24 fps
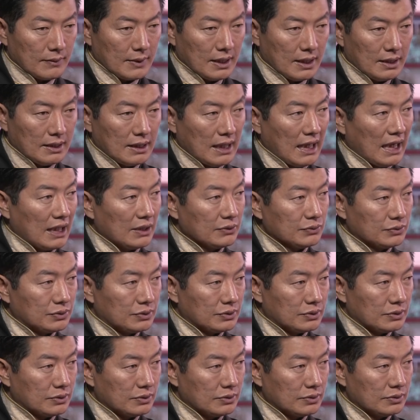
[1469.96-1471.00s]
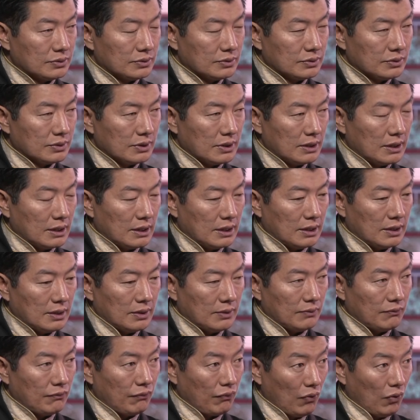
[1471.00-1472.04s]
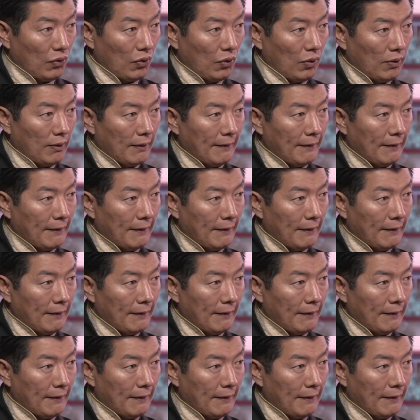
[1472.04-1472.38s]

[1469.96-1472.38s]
in the House floor,